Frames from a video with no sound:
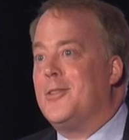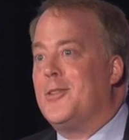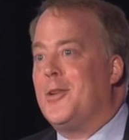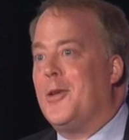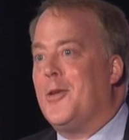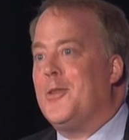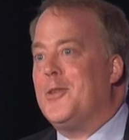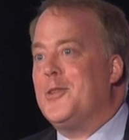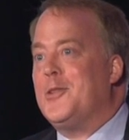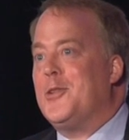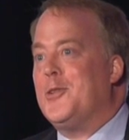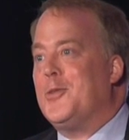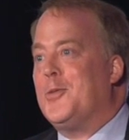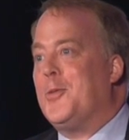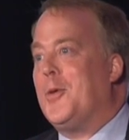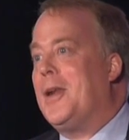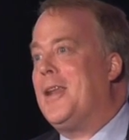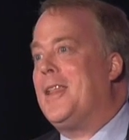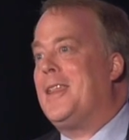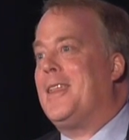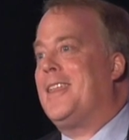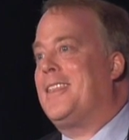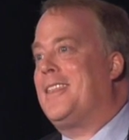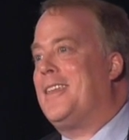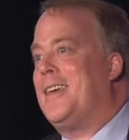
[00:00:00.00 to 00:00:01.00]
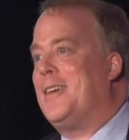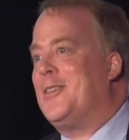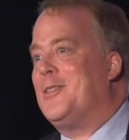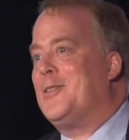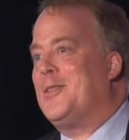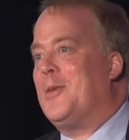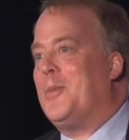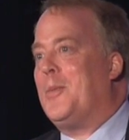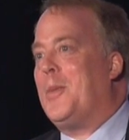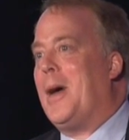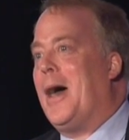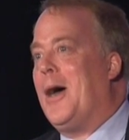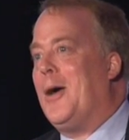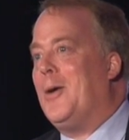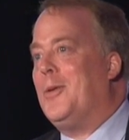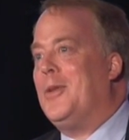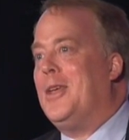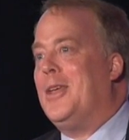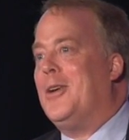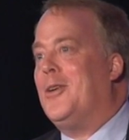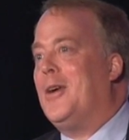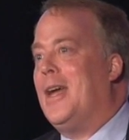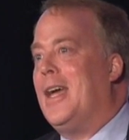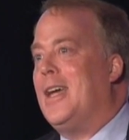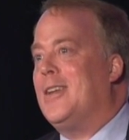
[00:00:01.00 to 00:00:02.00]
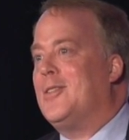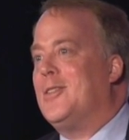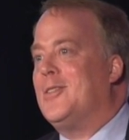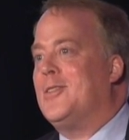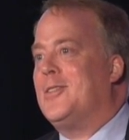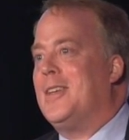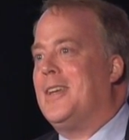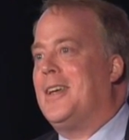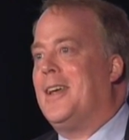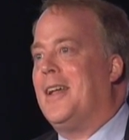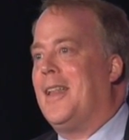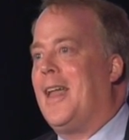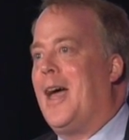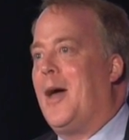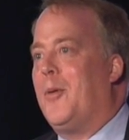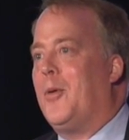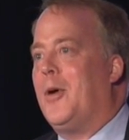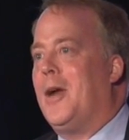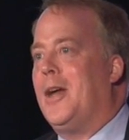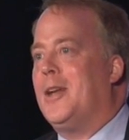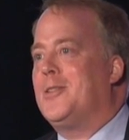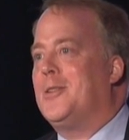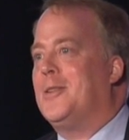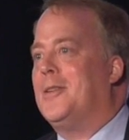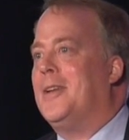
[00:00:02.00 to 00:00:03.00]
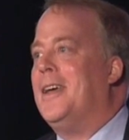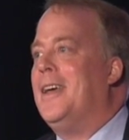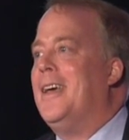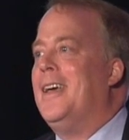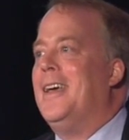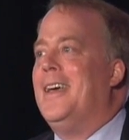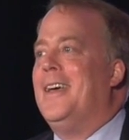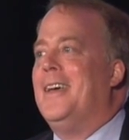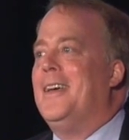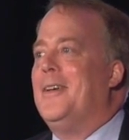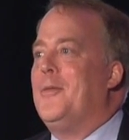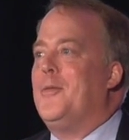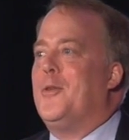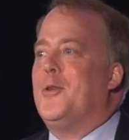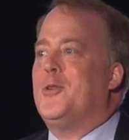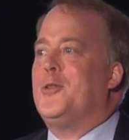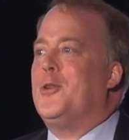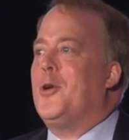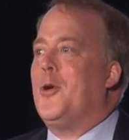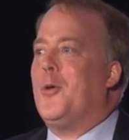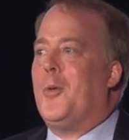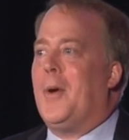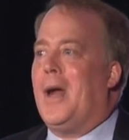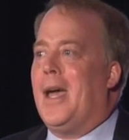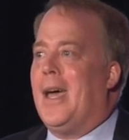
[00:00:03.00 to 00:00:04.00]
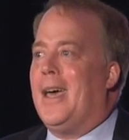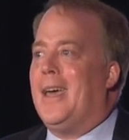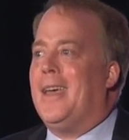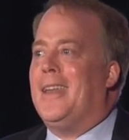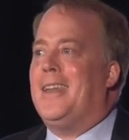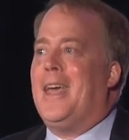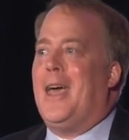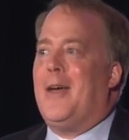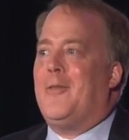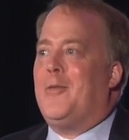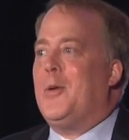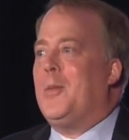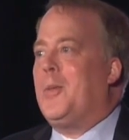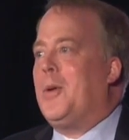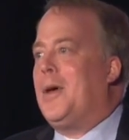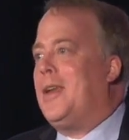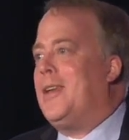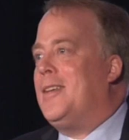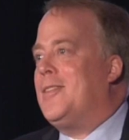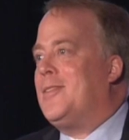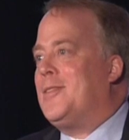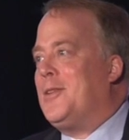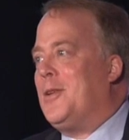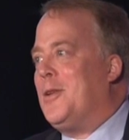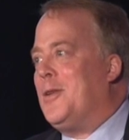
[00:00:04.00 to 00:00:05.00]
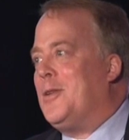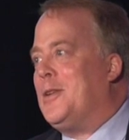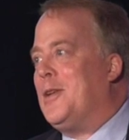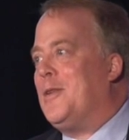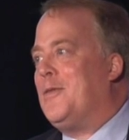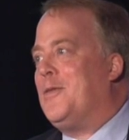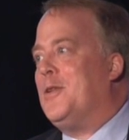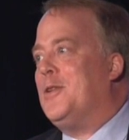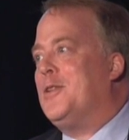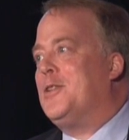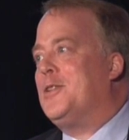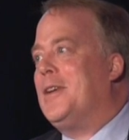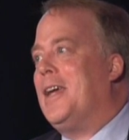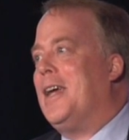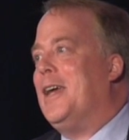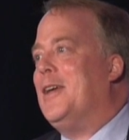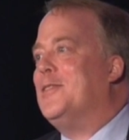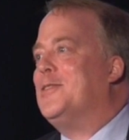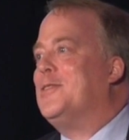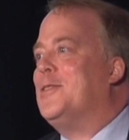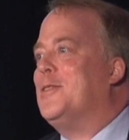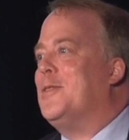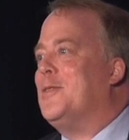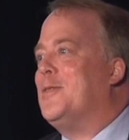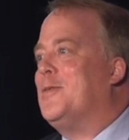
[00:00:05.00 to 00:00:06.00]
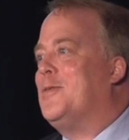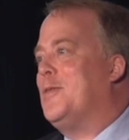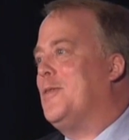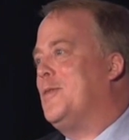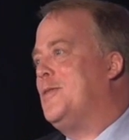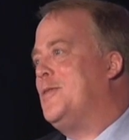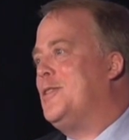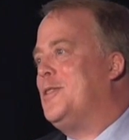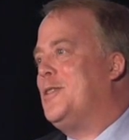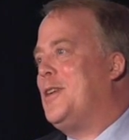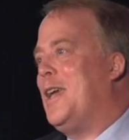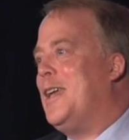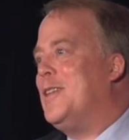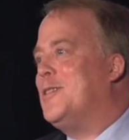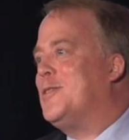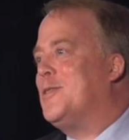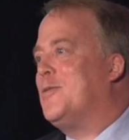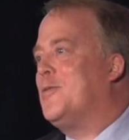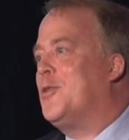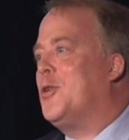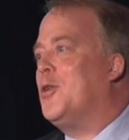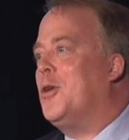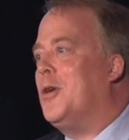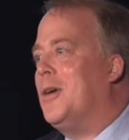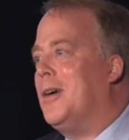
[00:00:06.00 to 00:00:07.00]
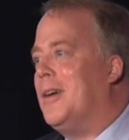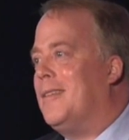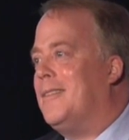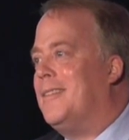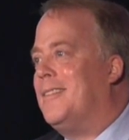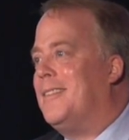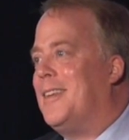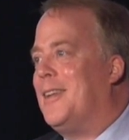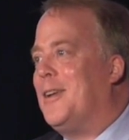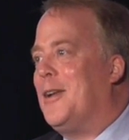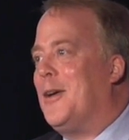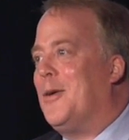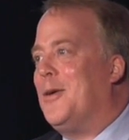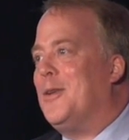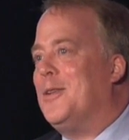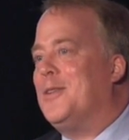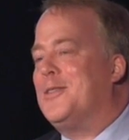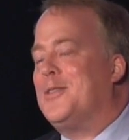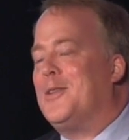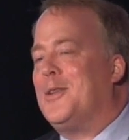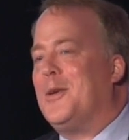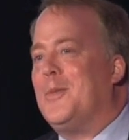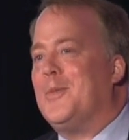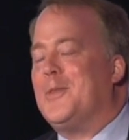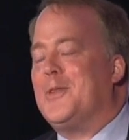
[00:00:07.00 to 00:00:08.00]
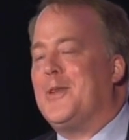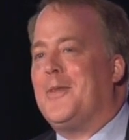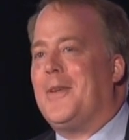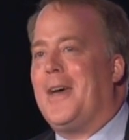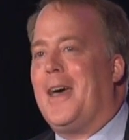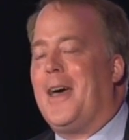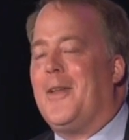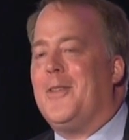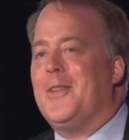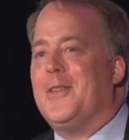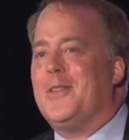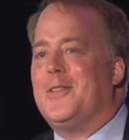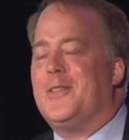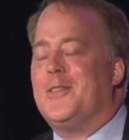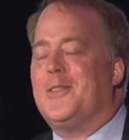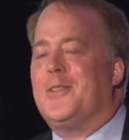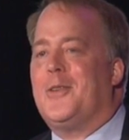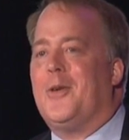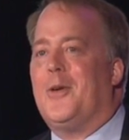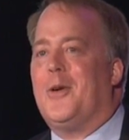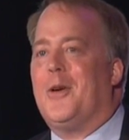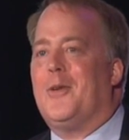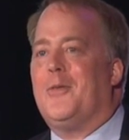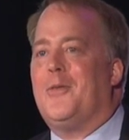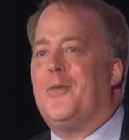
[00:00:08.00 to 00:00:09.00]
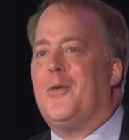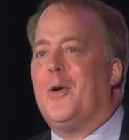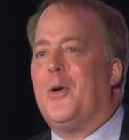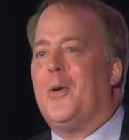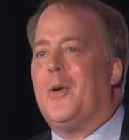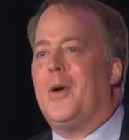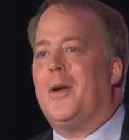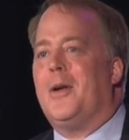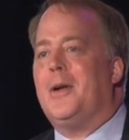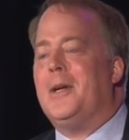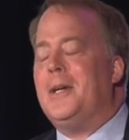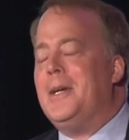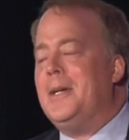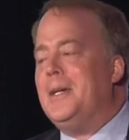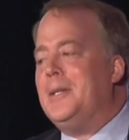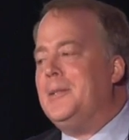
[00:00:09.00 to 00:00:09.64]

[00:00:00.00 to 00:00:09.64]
So this is one of the things about interagency collaboration there's no red. Everybody's, you know, different shades of, shades of good, you know, in terms of how this is going forward.